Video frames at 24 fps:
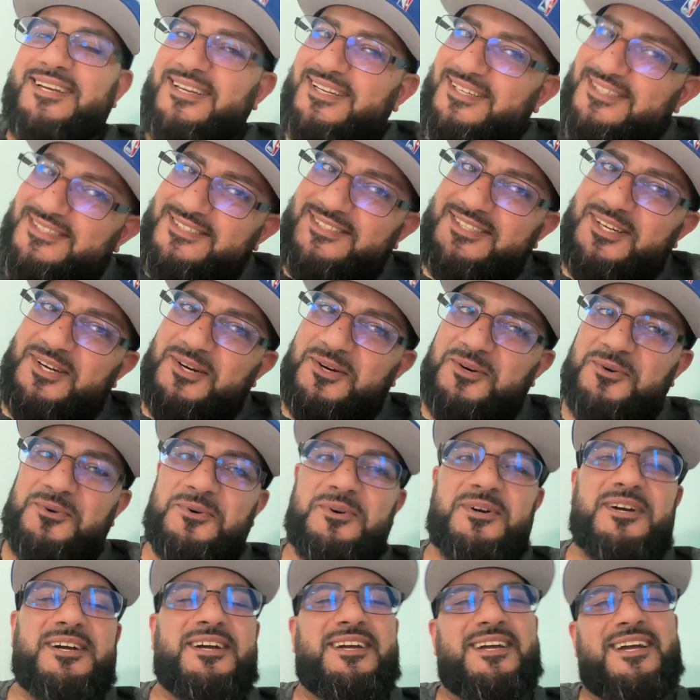So,
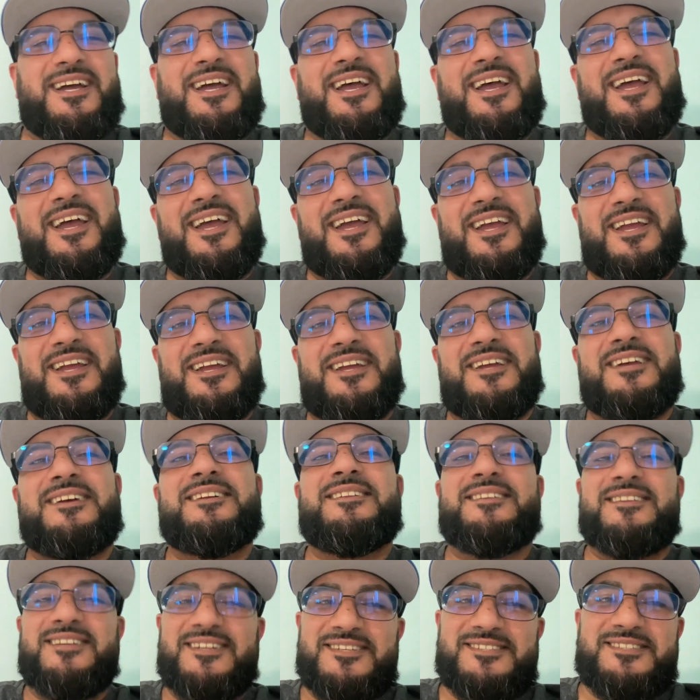hey,
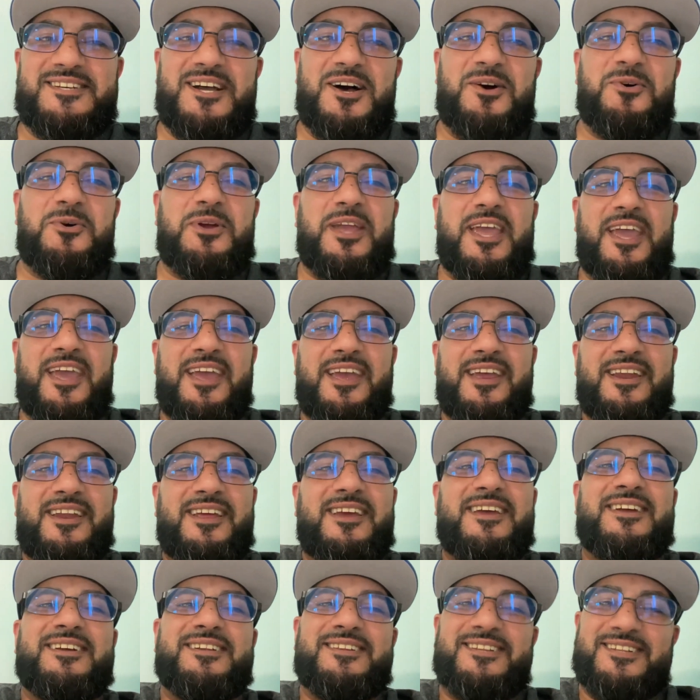let's go, Cade.
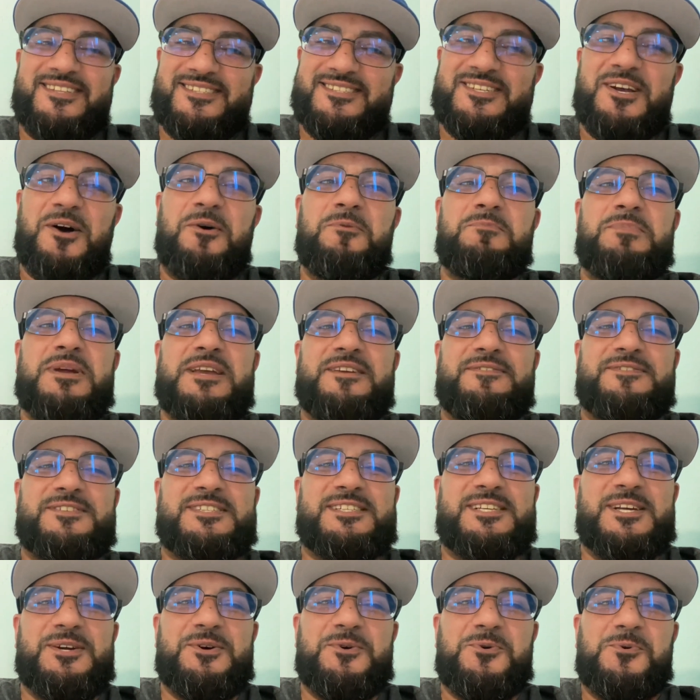Let's go, Beef
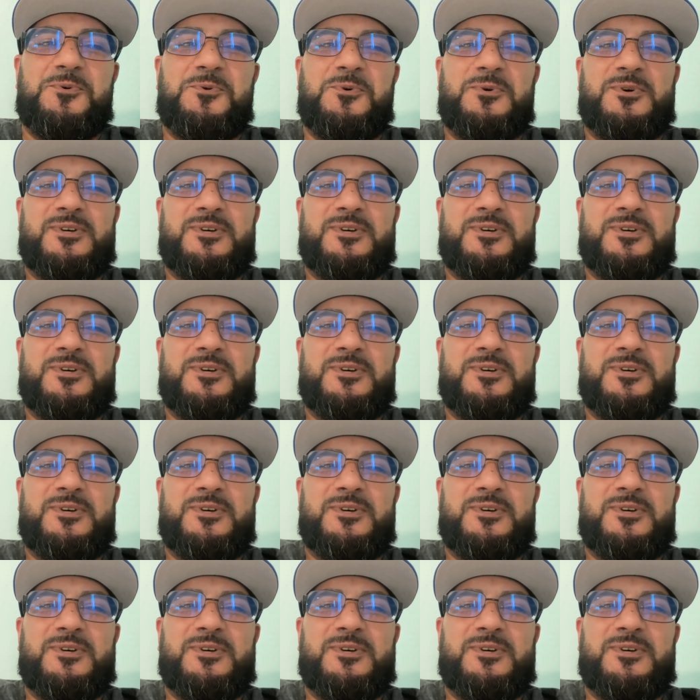Stew.